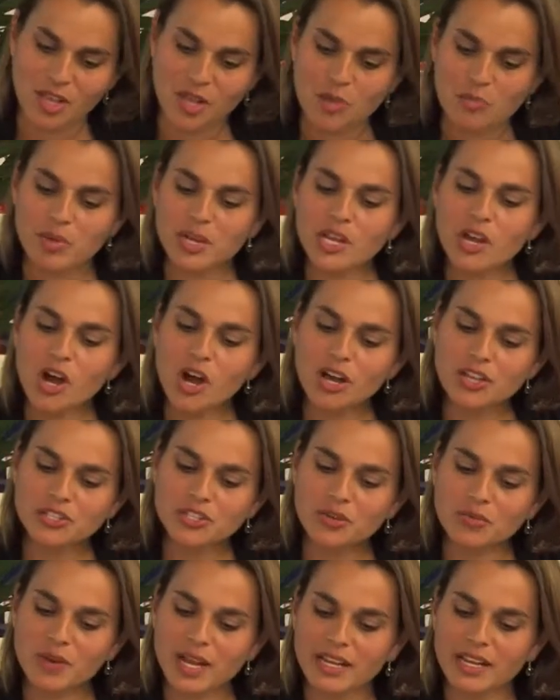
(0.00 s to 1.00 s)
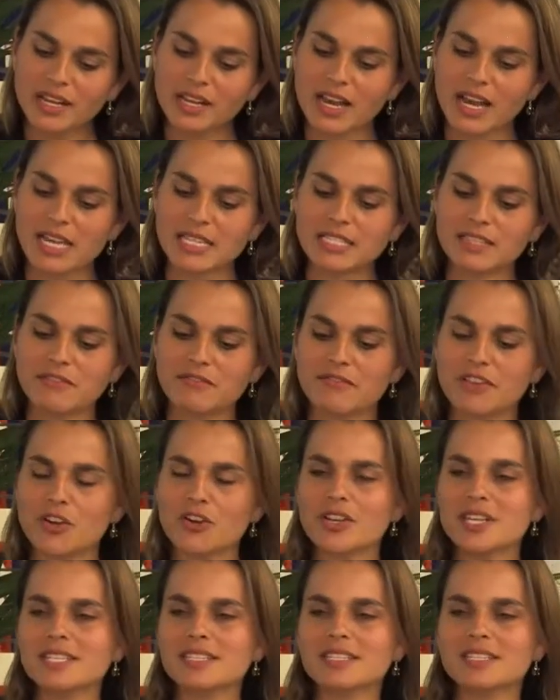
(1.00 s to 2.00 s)
But he also recognized the
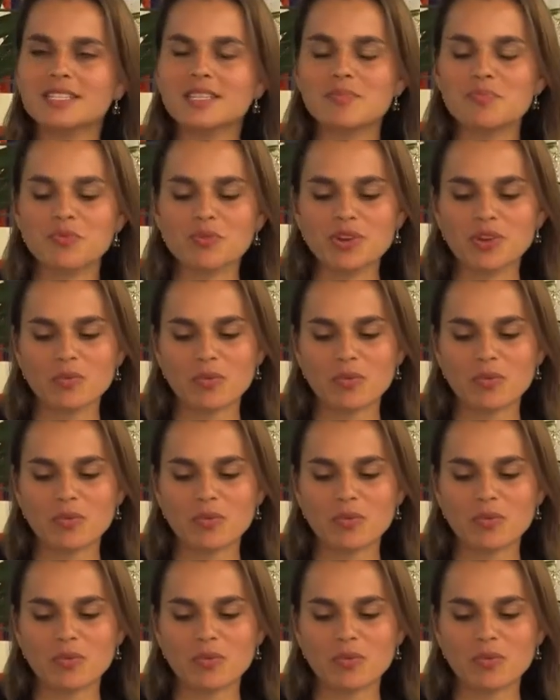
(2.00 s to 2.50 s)
very slippery